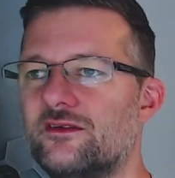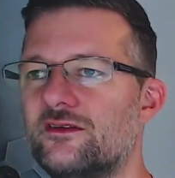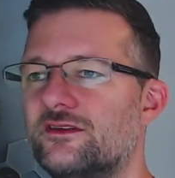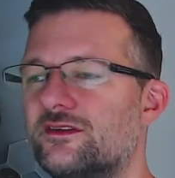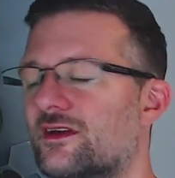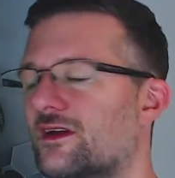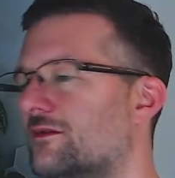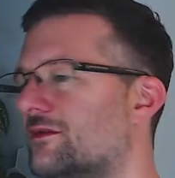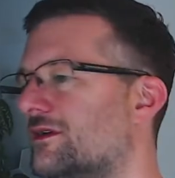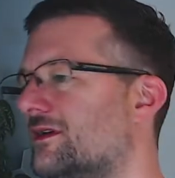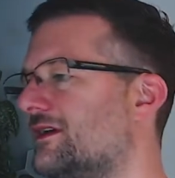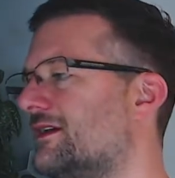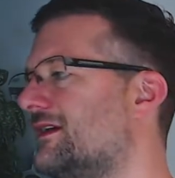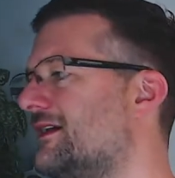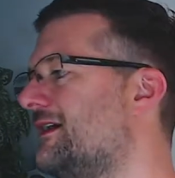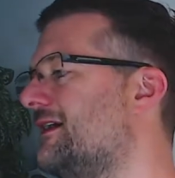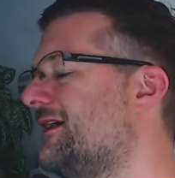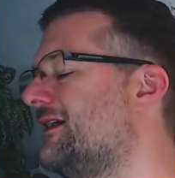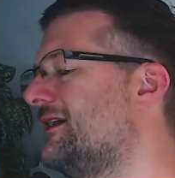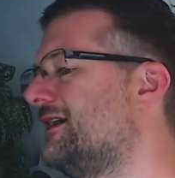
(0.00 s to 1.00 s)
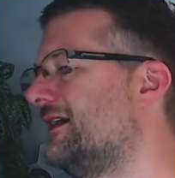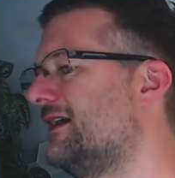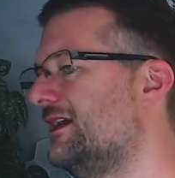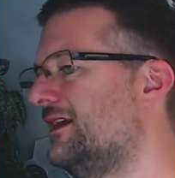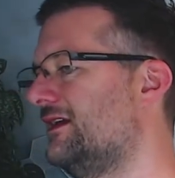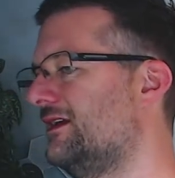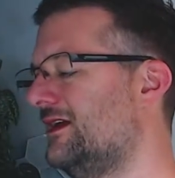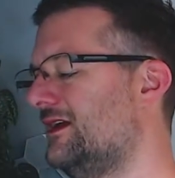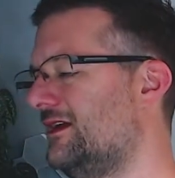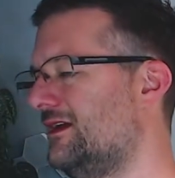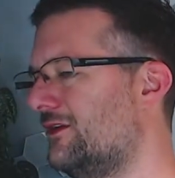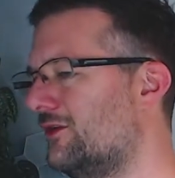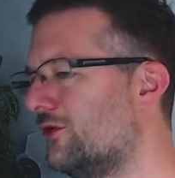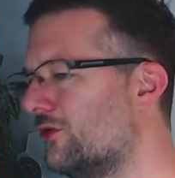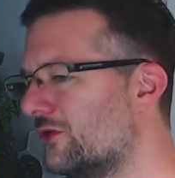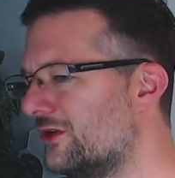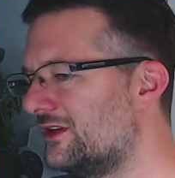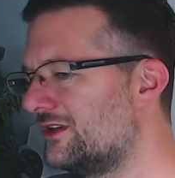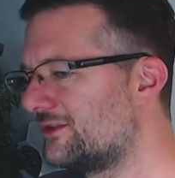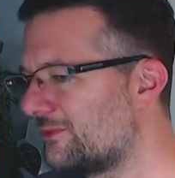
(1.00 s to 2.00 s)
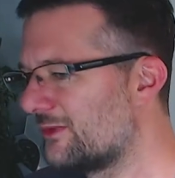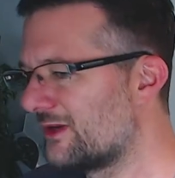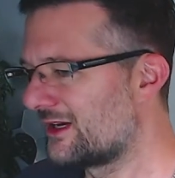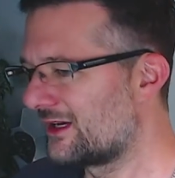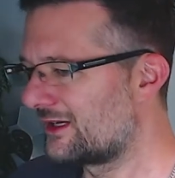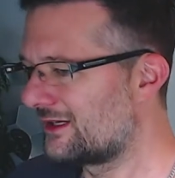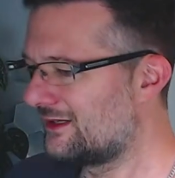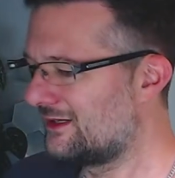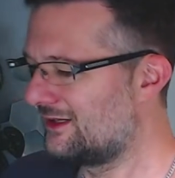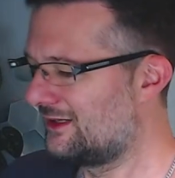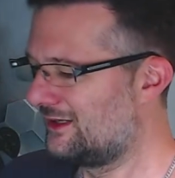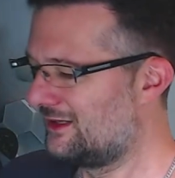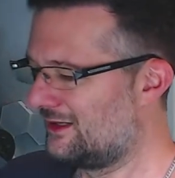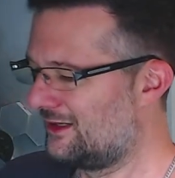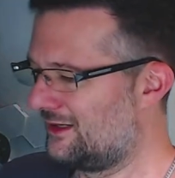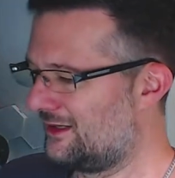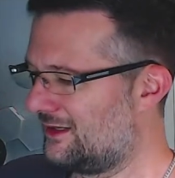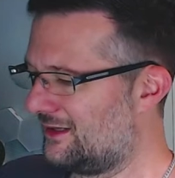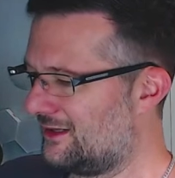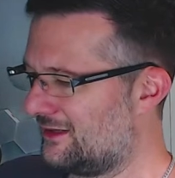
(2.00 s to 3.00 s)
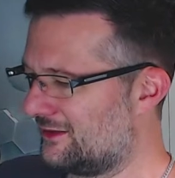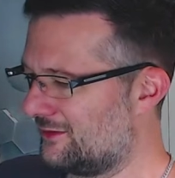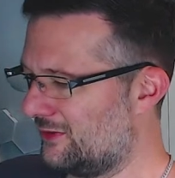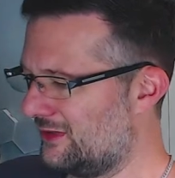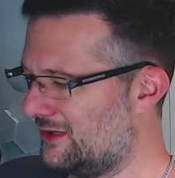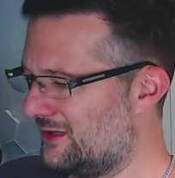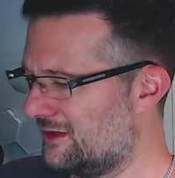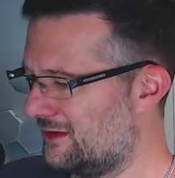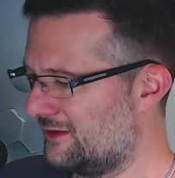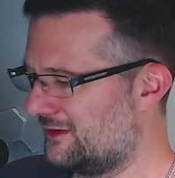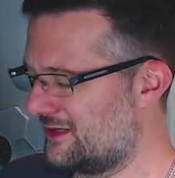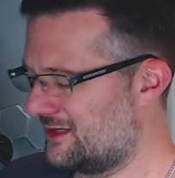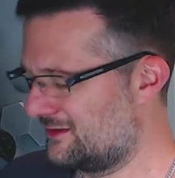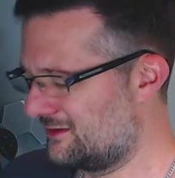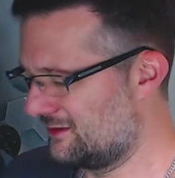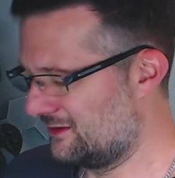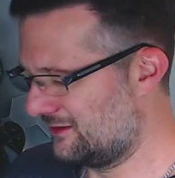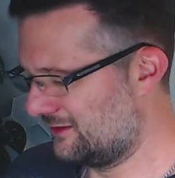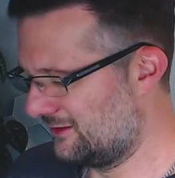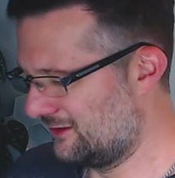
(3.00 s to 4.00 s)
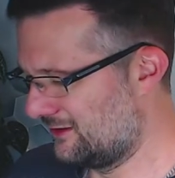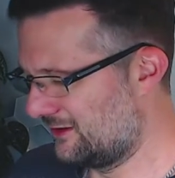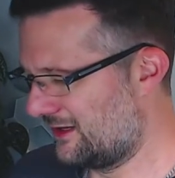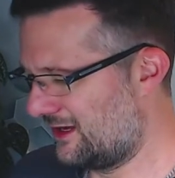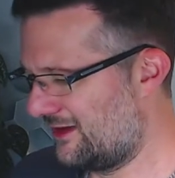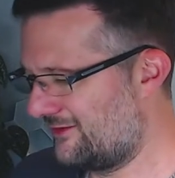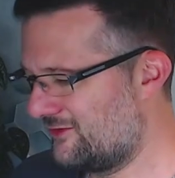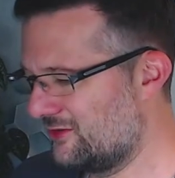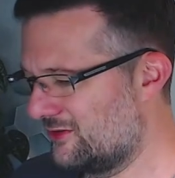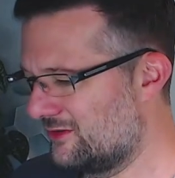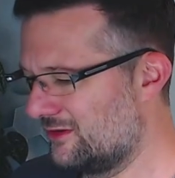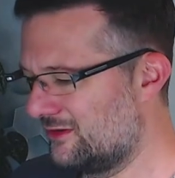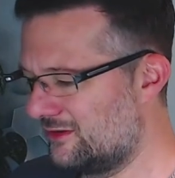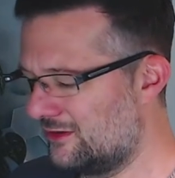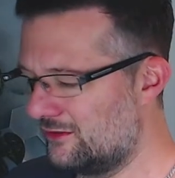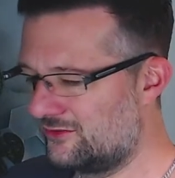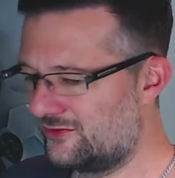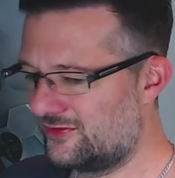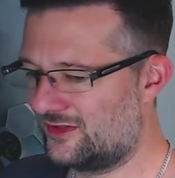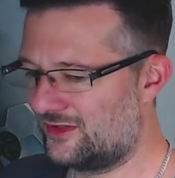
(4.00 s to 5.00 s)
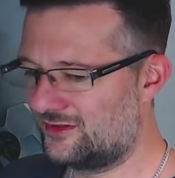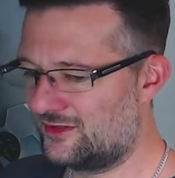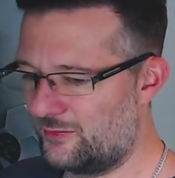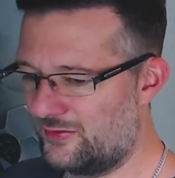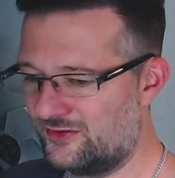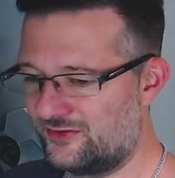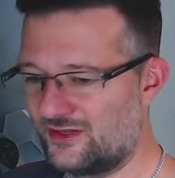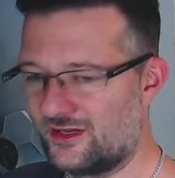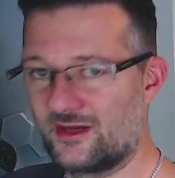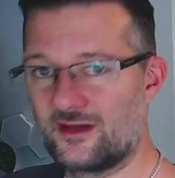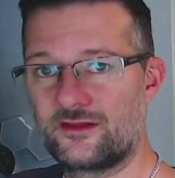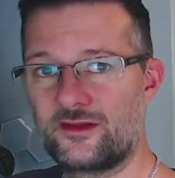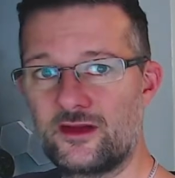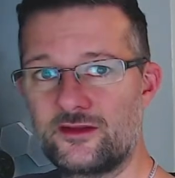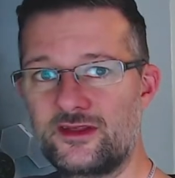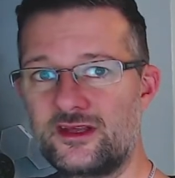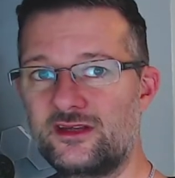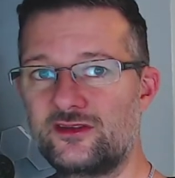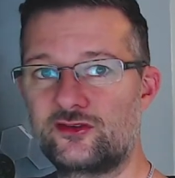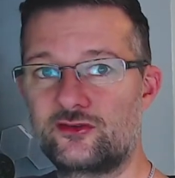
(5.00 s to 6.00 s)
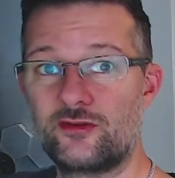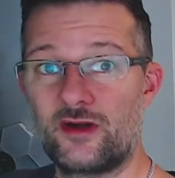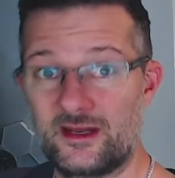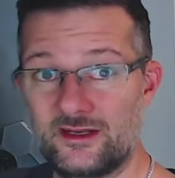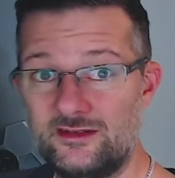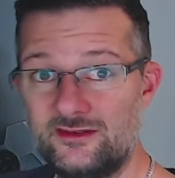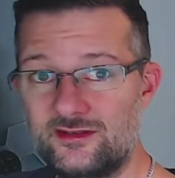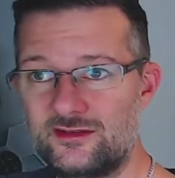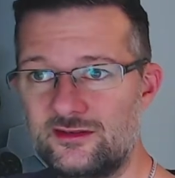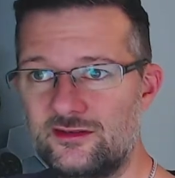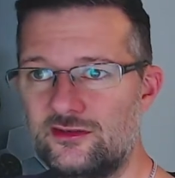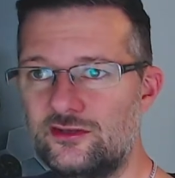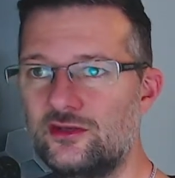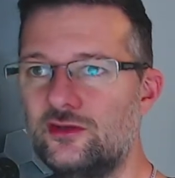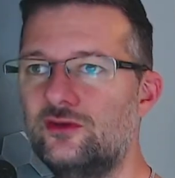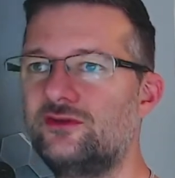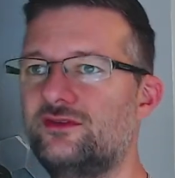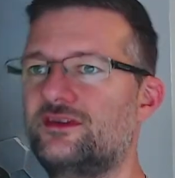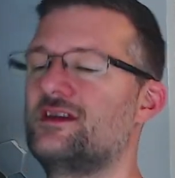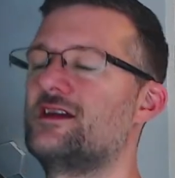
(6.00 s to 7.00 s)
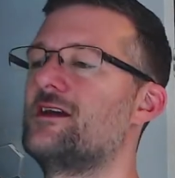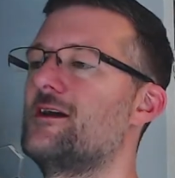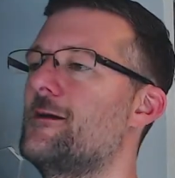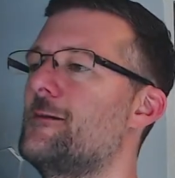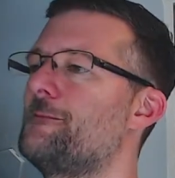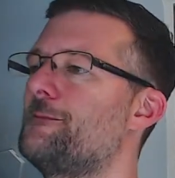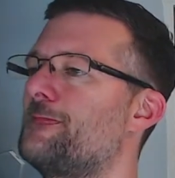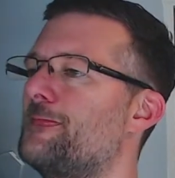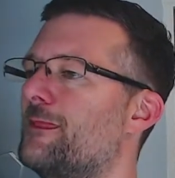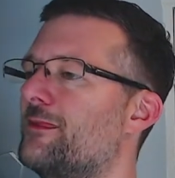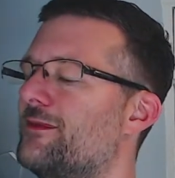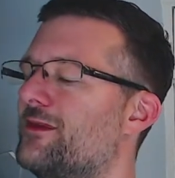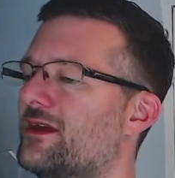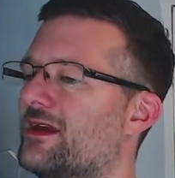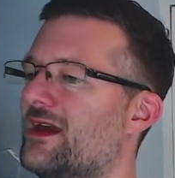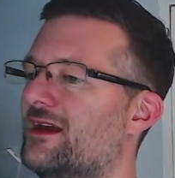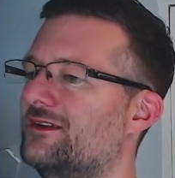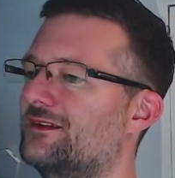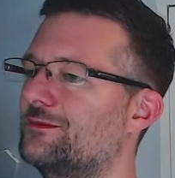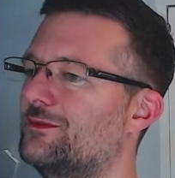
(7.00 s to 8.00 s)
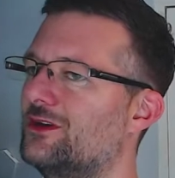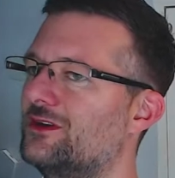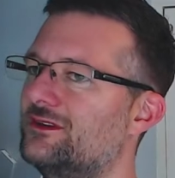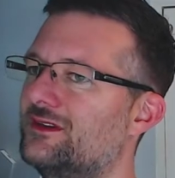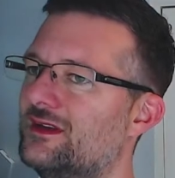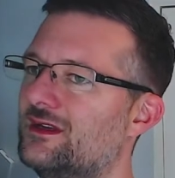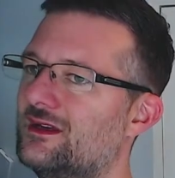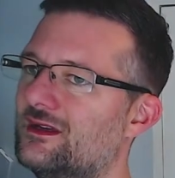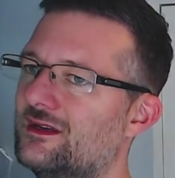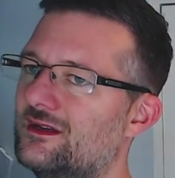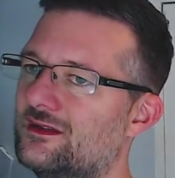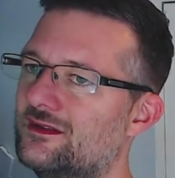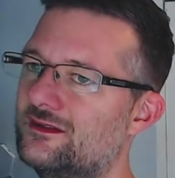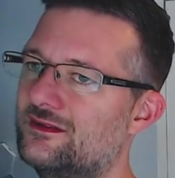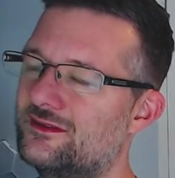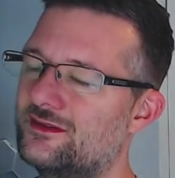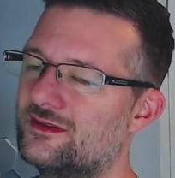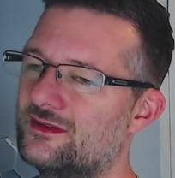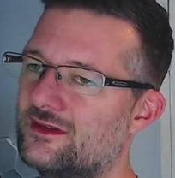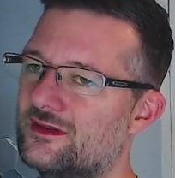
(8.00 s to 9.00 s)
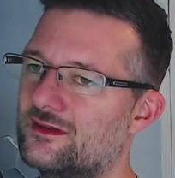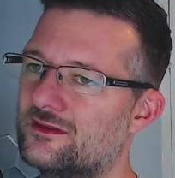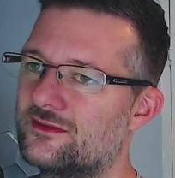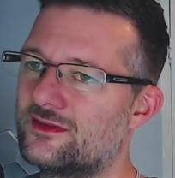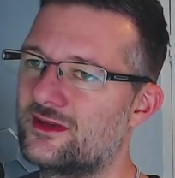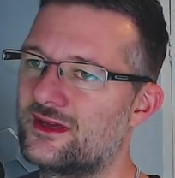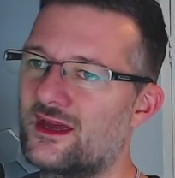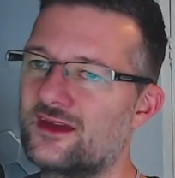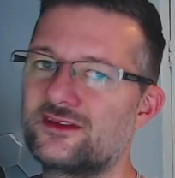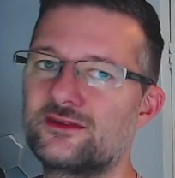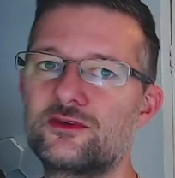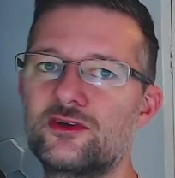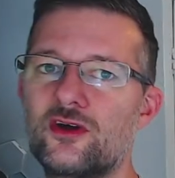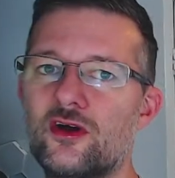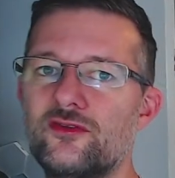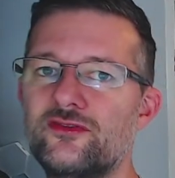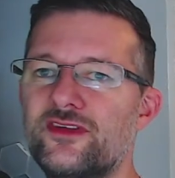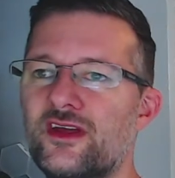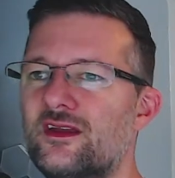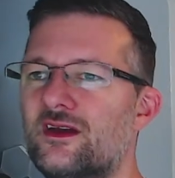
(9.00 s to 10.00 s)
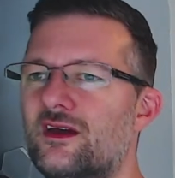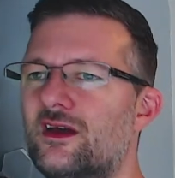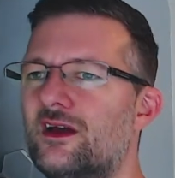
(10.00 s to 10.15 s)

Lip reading: So it annoys me. So I kind of said that, look, if you're going to use ChatGPT, I think it's great. Use it to get some ideas, to get some content.